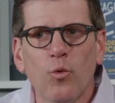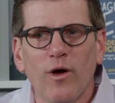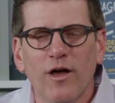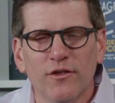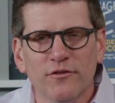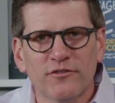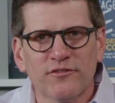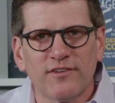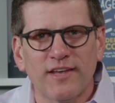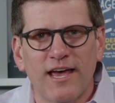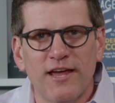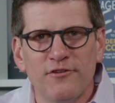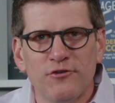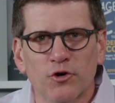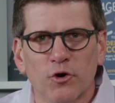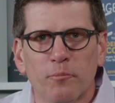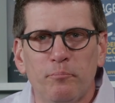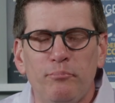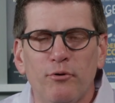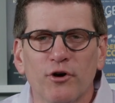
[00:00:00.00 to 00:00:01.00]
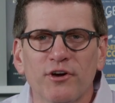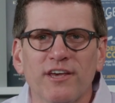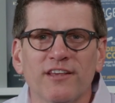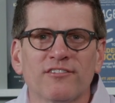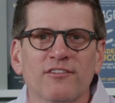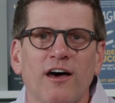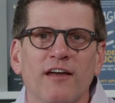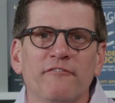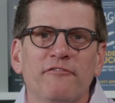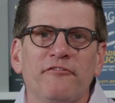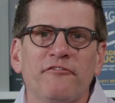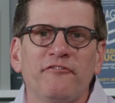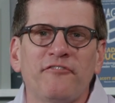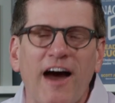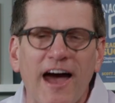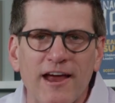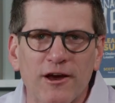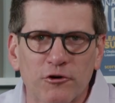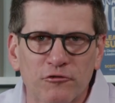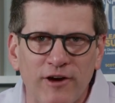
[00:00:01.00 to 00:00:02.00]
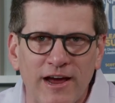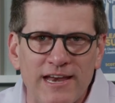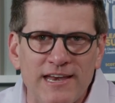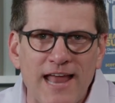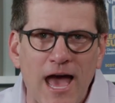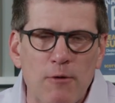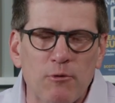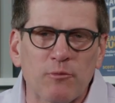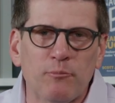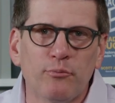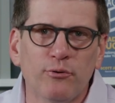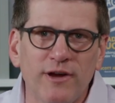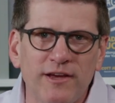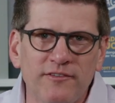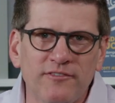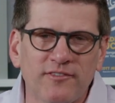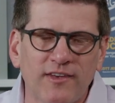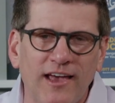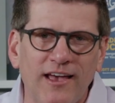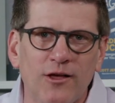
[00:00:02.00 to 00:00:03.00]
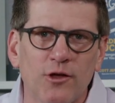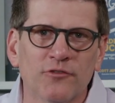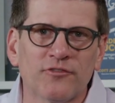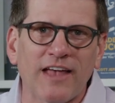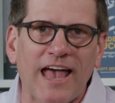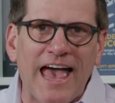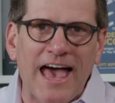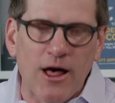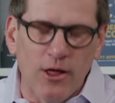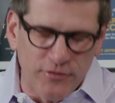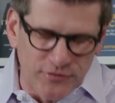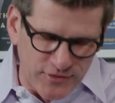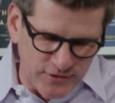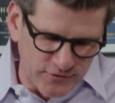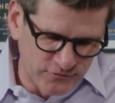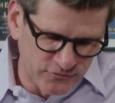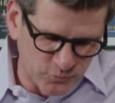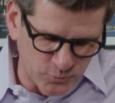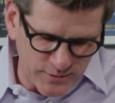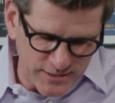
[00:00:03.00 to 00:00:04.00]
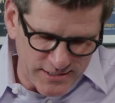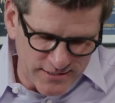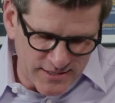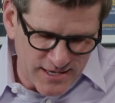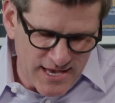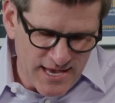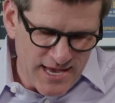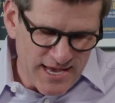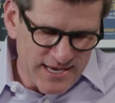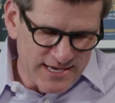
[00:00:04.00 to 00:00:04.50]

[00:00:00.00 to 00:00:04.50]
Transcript: well said. Your book is on fire right now with pre sales out this week.